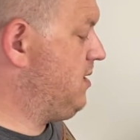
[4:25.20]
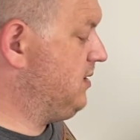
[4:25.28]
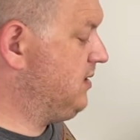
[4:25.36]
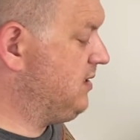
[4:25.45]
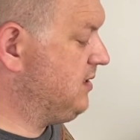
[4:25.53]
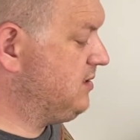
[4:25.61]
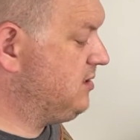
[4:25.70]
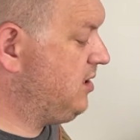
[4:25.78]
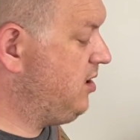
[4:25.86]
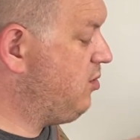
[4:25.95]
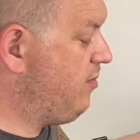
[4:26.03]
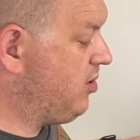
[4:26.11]
This isn't a
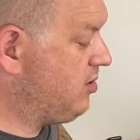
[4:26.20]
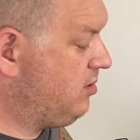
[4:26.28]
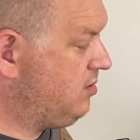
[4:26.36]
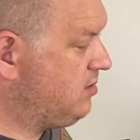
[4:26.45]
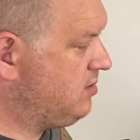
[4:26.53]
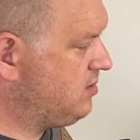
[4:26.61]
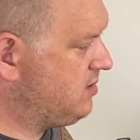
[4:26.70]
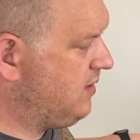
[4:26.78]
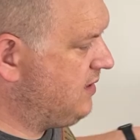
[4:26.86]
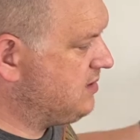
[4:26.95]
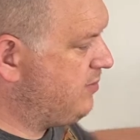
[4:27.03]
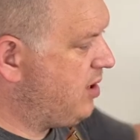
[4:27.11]
newer model, so
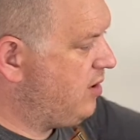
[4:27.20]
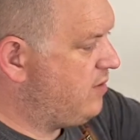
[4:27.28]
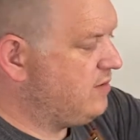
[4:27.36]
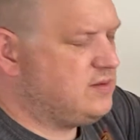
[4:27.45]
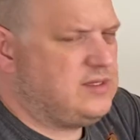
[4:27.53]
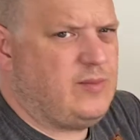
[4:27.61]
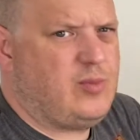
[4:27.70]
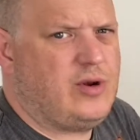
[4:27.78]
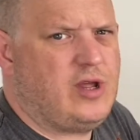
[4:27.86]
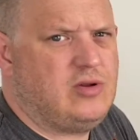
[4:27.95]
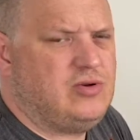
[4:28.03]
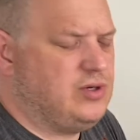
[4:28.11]
these are both zip
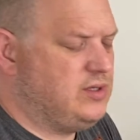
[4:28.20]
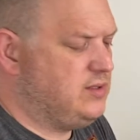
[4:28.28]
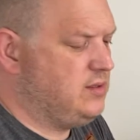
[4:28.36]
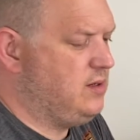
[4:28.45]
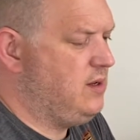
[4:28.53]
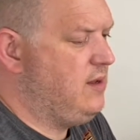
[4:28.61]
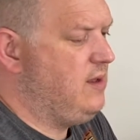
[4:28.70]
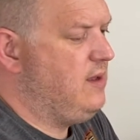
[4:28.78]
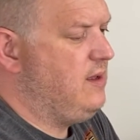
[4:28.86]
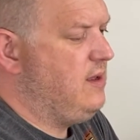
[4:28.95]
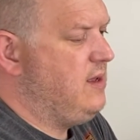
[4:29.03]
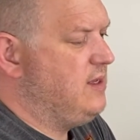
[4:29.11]
100s.
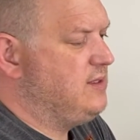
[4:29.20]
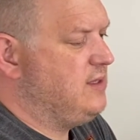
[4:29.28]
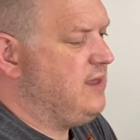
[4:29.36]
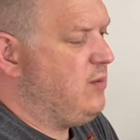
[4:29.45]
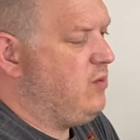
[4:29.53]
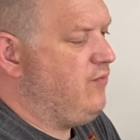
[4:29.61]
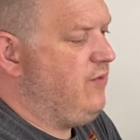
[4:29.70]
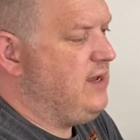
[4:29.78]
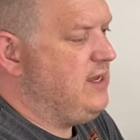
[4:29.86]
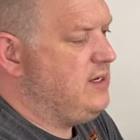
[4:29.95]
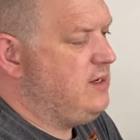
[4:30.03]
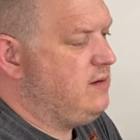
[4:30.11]
So that will
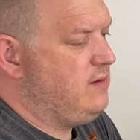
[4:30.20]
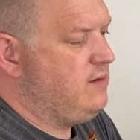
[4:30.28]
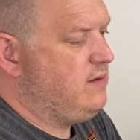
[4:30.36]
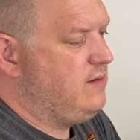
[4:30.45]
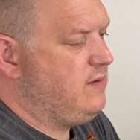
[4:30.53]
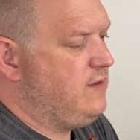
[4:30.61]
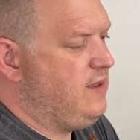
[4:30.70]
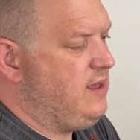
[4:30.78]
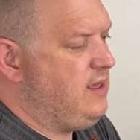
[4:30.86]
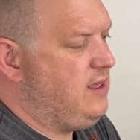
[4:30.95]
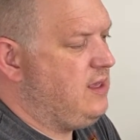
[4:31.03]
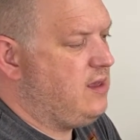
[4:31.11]
read
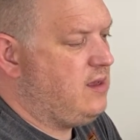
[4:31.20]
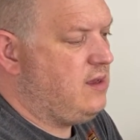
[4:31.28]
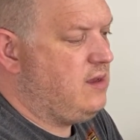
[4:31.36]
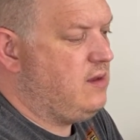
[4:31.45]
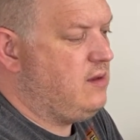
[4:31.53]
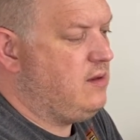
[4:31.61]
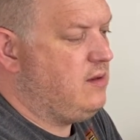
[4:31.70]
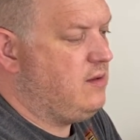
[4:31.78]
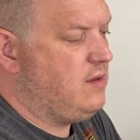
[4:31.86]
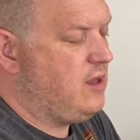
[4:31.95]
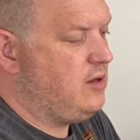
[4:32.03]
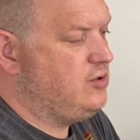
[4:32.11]
the
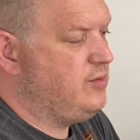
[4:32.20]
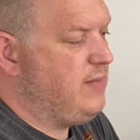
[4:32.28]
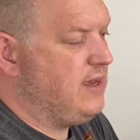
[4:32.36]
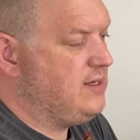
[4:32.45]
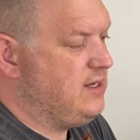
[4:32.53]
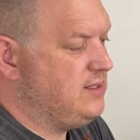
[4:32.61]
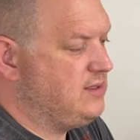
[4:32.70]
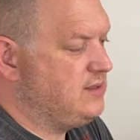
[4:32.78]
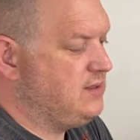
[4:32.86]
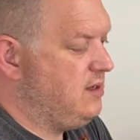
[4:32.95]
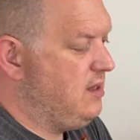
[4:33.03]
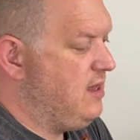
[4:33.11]
100 meg disks.
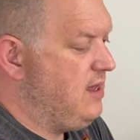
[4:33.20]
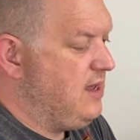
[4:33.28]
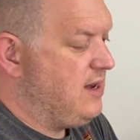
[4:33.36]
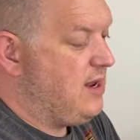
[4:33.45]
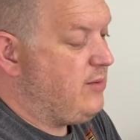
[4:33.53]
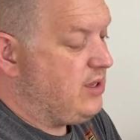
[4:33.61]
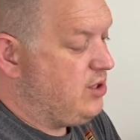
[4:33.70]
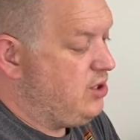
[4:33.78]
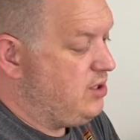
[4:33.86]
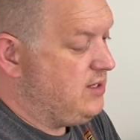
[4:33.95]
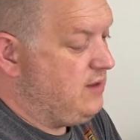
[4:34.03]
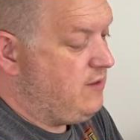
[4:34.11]
Now I
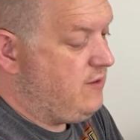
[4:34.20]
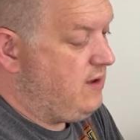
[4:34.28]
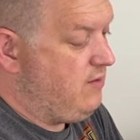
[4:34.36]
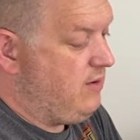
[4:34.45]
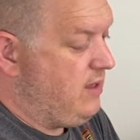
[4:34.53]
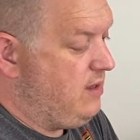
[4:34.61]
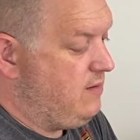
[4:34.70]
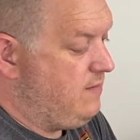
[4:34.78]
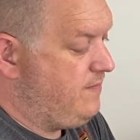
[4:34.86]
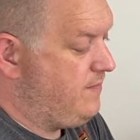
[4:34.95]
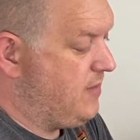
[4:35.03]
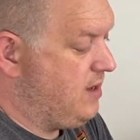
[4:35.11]
could, in theory,
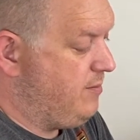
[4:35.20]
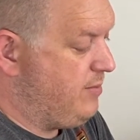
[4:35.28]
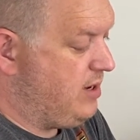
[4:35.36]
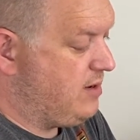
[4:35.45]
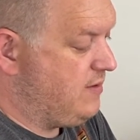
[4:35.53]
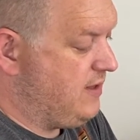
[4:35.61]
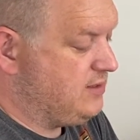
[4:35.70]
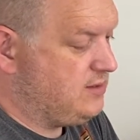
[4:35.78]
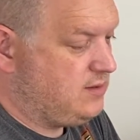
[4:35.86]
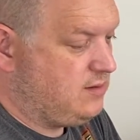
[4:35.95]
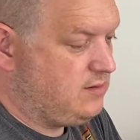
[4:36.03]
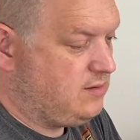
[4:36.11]
plug this
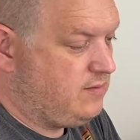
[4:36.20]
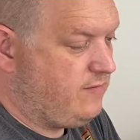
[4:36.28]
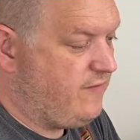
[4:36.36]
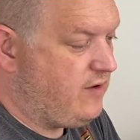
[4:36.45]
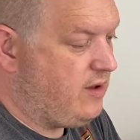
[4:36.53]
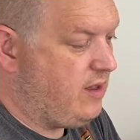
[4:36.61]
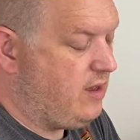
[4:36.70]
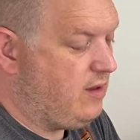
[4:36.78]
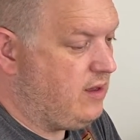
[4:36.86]
via